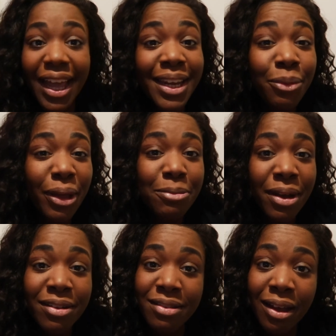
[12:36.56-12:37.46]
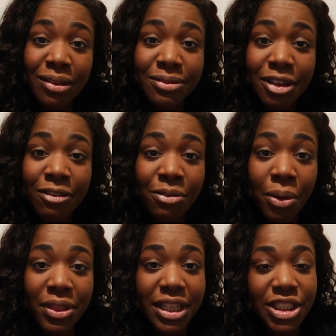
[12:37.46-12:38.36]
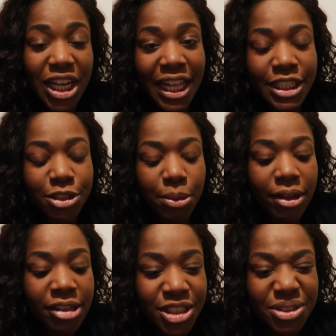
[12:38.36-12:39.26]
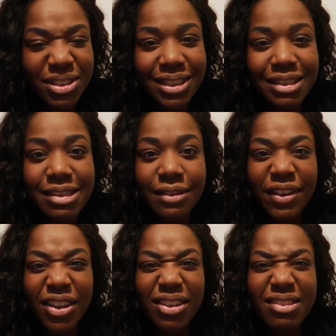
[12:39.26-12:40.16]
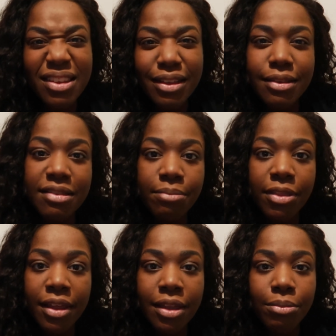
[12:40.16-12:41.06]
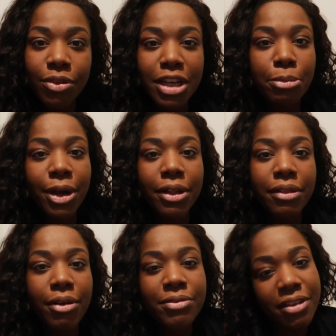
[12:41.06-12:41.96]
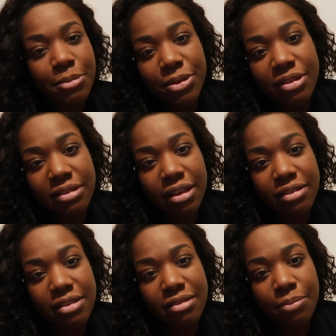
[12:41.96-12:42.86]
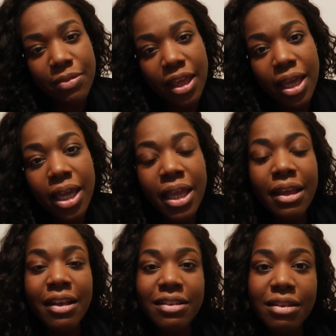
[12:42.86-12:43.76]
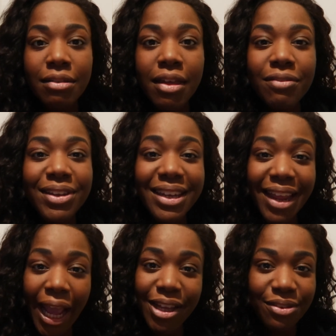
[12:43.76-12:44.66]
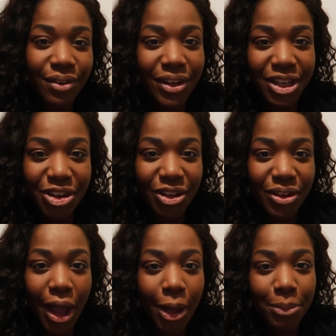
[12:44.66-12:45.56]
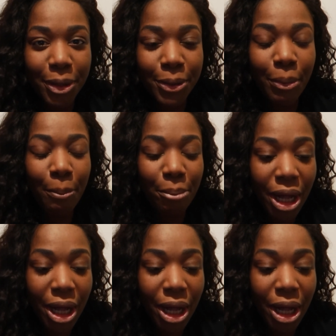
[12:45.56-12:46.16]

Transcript: I didn't weigh myself for this challenge because I just wanted to see if I could stick to something, and I'm really proud that I was able to stick to something. So I think for the next few I do, I will.